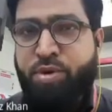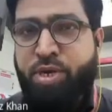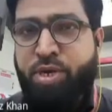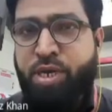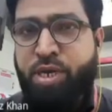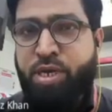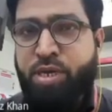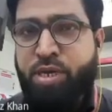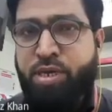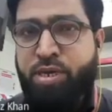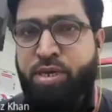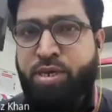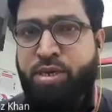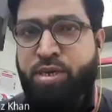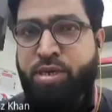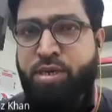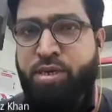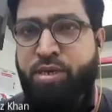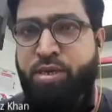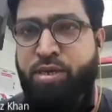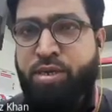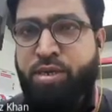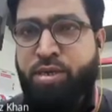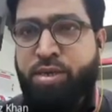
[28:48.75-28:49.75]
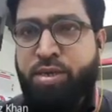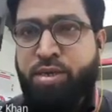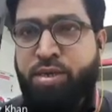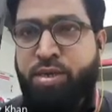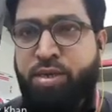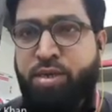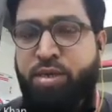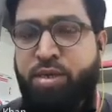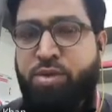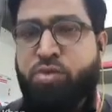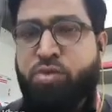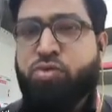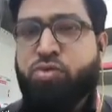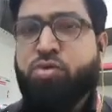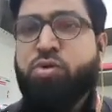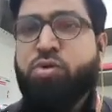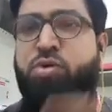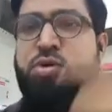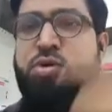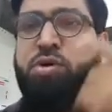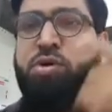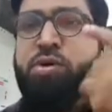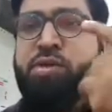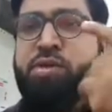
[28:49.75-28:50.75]
Okay.
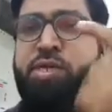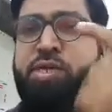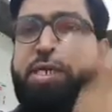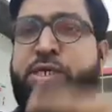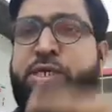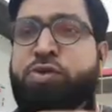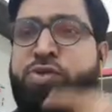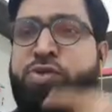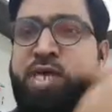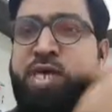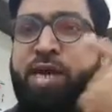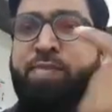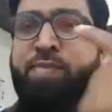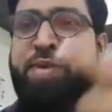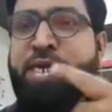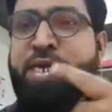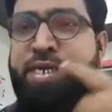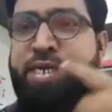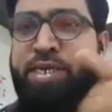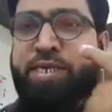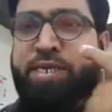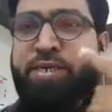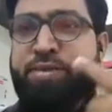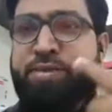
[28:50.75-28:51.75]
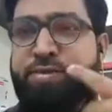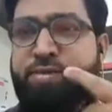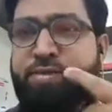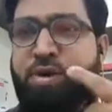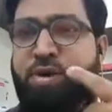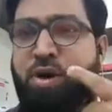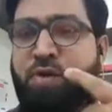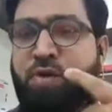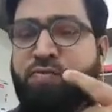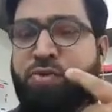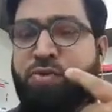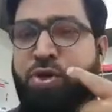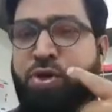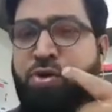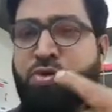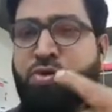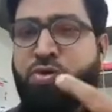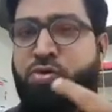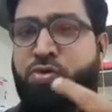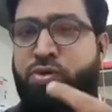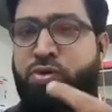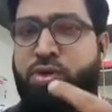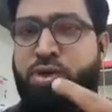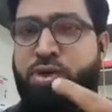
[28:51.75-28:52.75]
So reusability of the
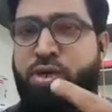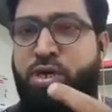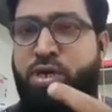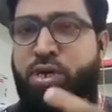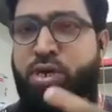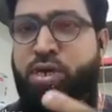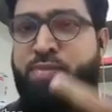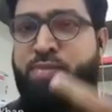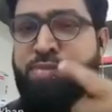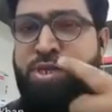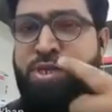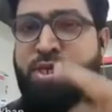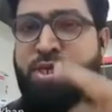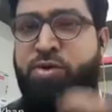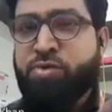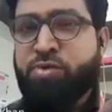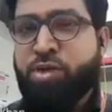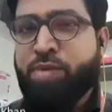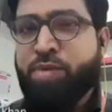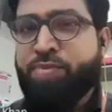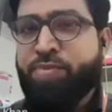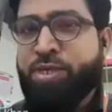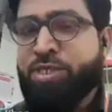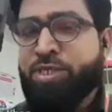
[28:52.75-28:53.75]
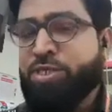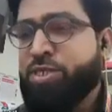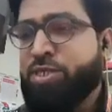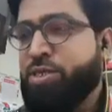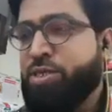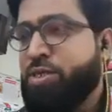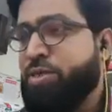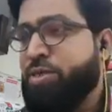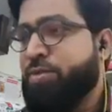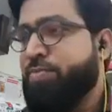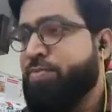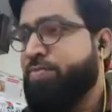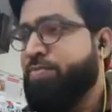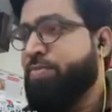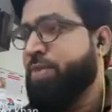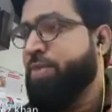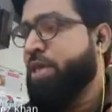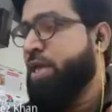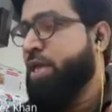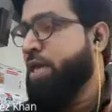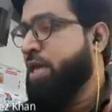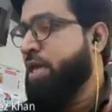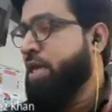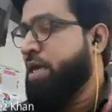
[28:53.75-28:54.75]
code comes into the picture.
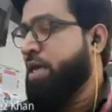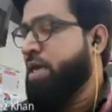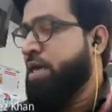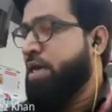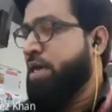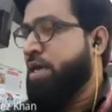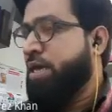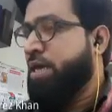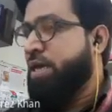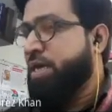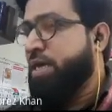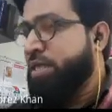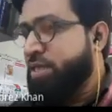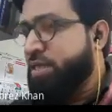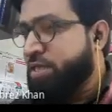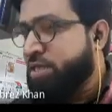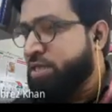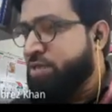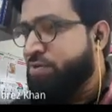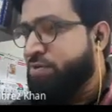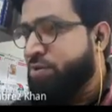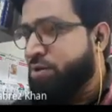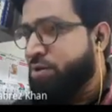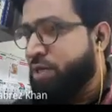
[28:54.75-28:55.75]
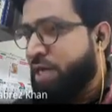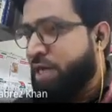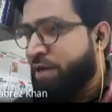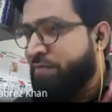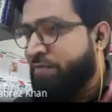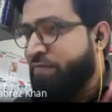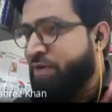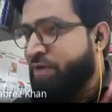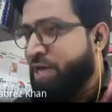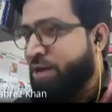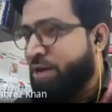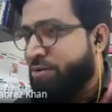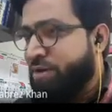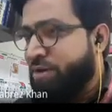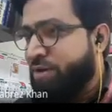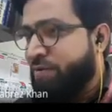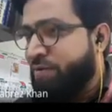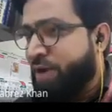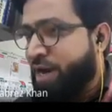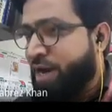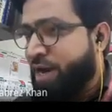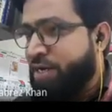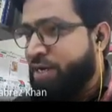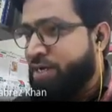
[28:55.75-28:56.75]
In this program, we have
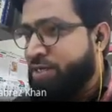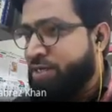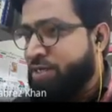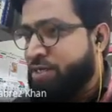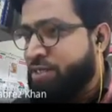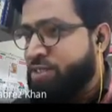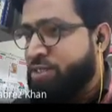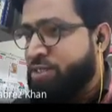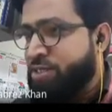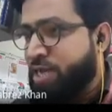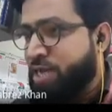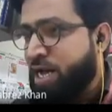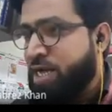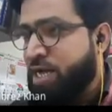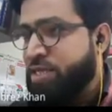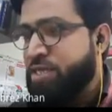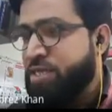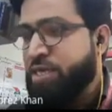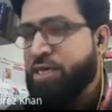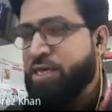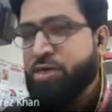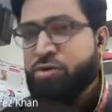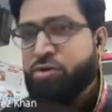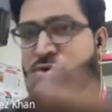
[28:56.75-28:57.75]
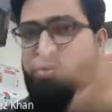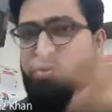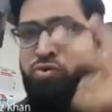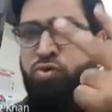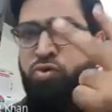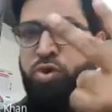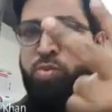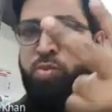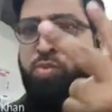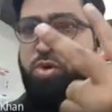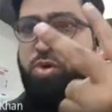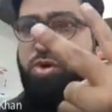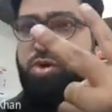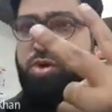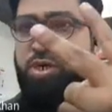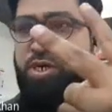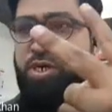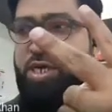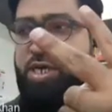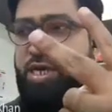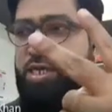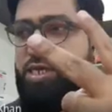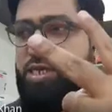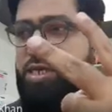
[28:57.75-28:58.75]
divided this task into two
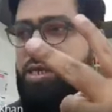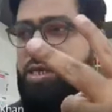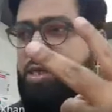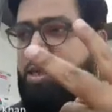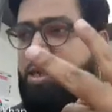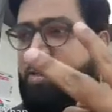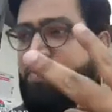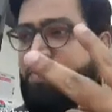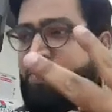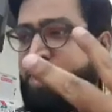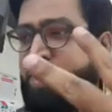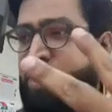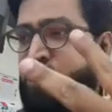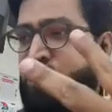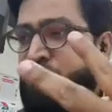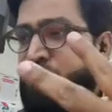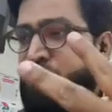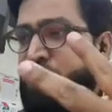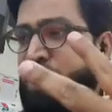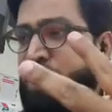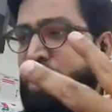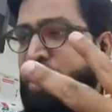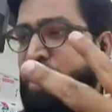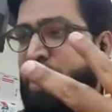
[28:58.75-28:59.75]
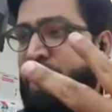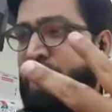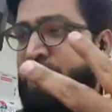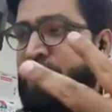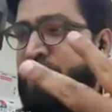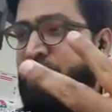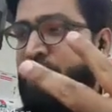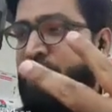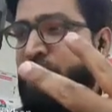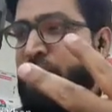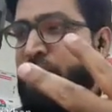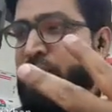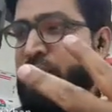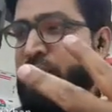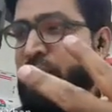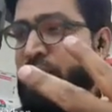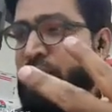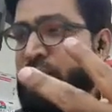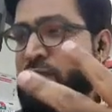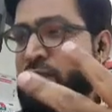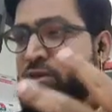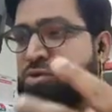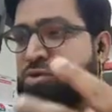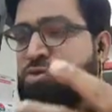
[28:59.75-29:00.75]
important tasks, the factorial and the main
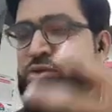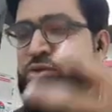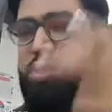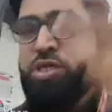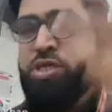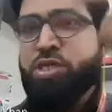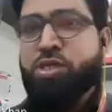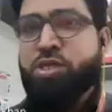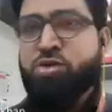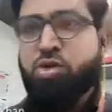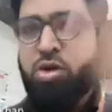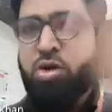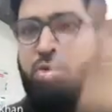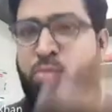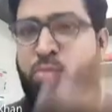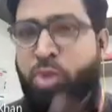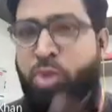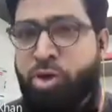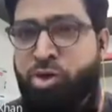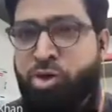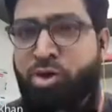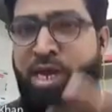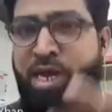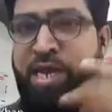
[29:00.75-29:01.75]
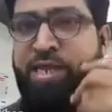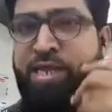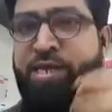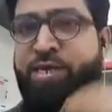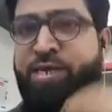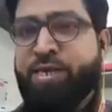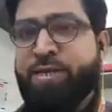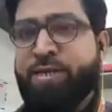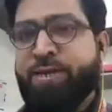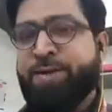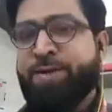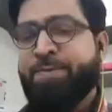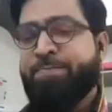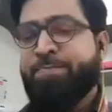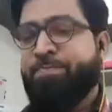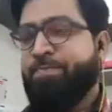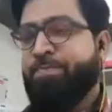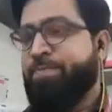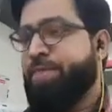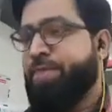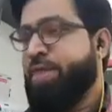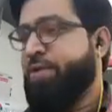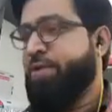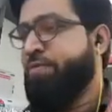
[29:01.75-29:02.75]
task. So this is called modularity.
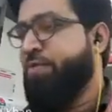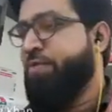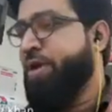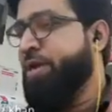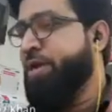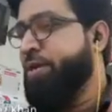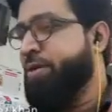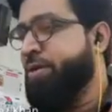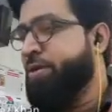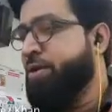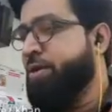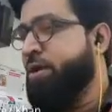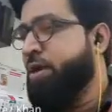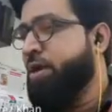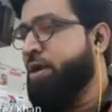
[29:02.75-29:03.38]
Fine.